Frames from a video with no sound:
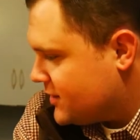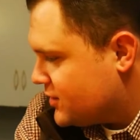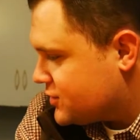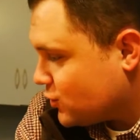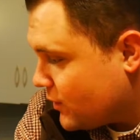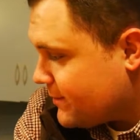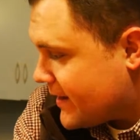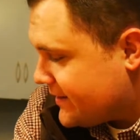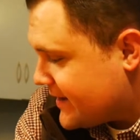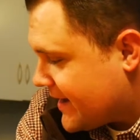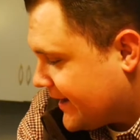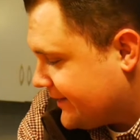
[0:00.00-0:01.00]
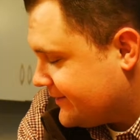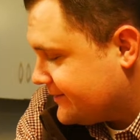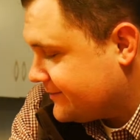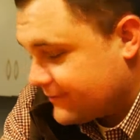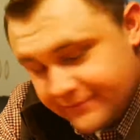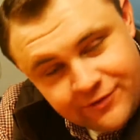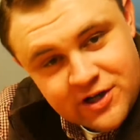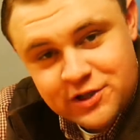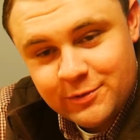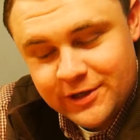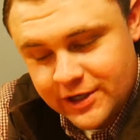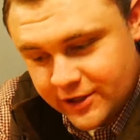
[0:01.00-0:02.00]
So we made that
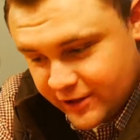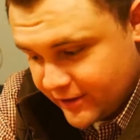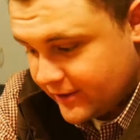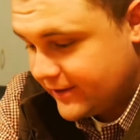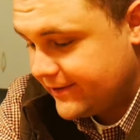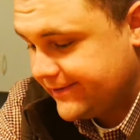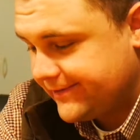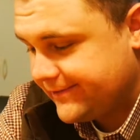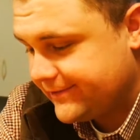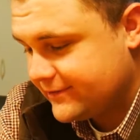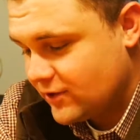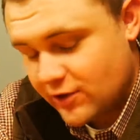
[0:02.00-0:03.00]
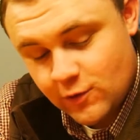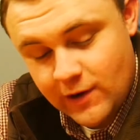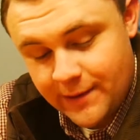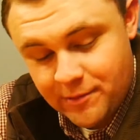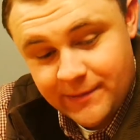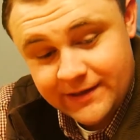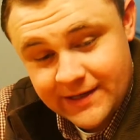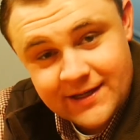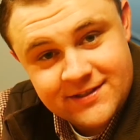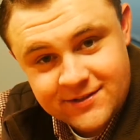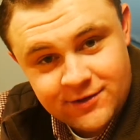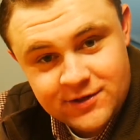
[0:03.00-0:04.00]
freshman year, don't know why, but my
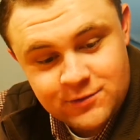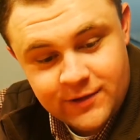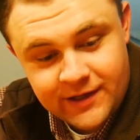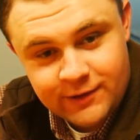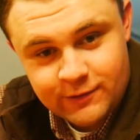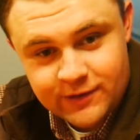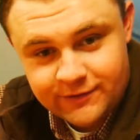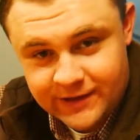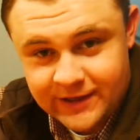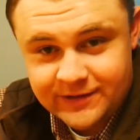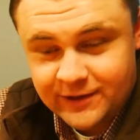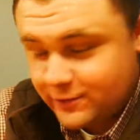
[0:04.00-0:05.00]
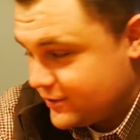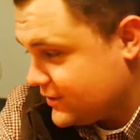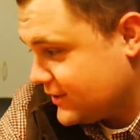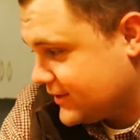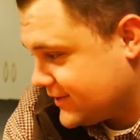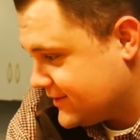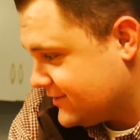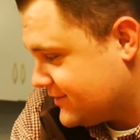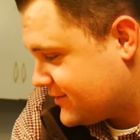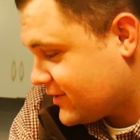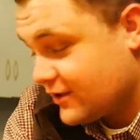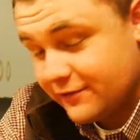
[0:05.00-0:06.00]
dad still doesn't want to get rid of it. I think we should.
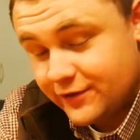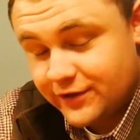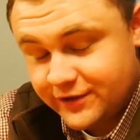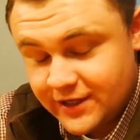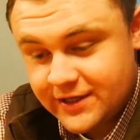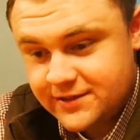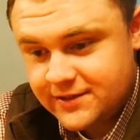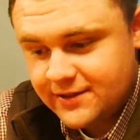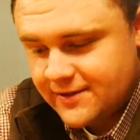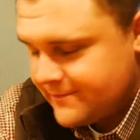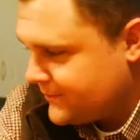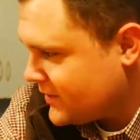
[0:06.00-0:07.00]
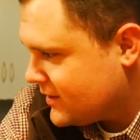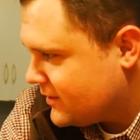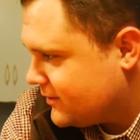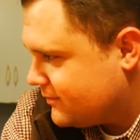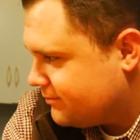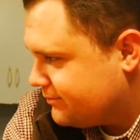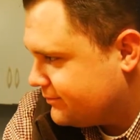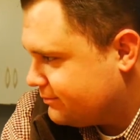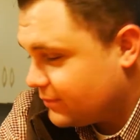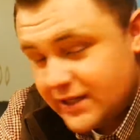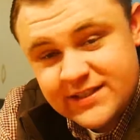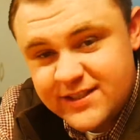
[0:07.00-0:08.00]
It's covered in dust,
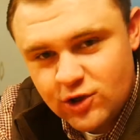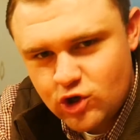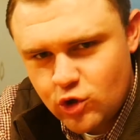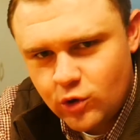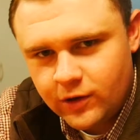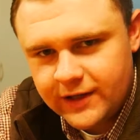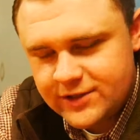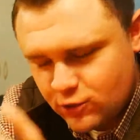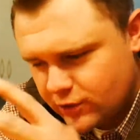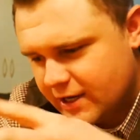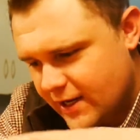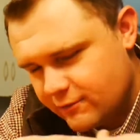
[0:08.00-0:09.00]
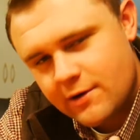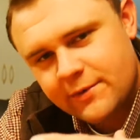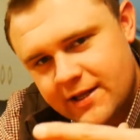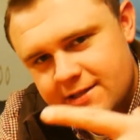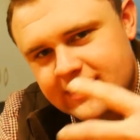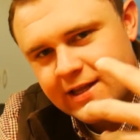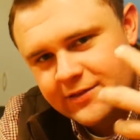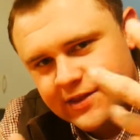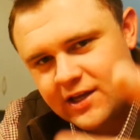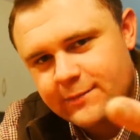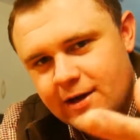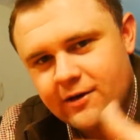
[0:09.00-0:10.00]
but it's still cool. It's cool to kind of reminisce and
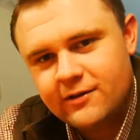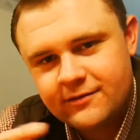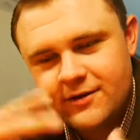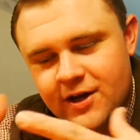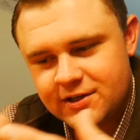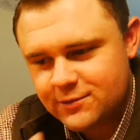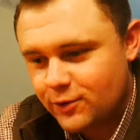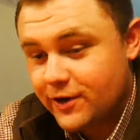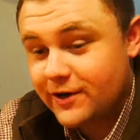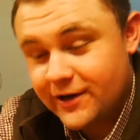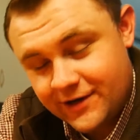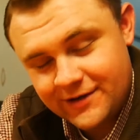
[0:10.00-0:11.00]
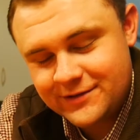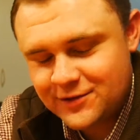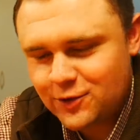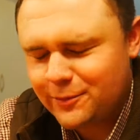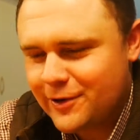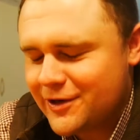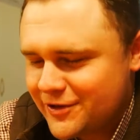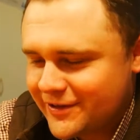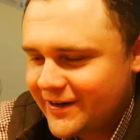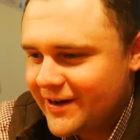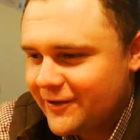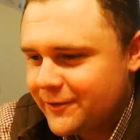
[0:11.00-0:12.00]
think about us working on a school project
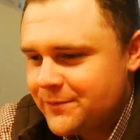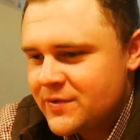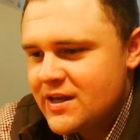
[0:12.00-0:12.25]
together.